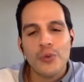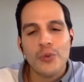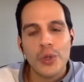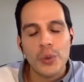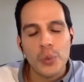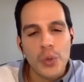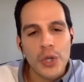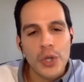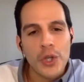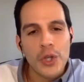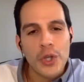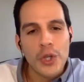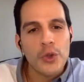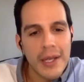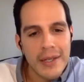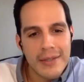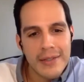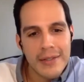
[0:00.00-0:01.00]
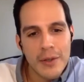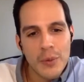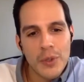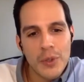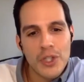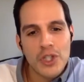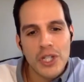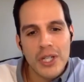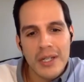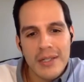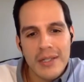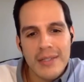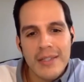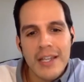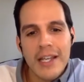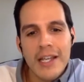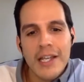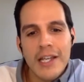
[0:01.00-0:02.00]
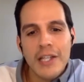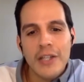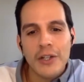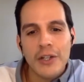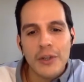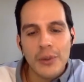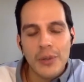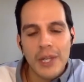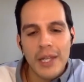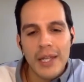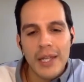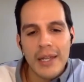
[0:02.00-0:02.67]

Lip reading: what we do best, which is, you know,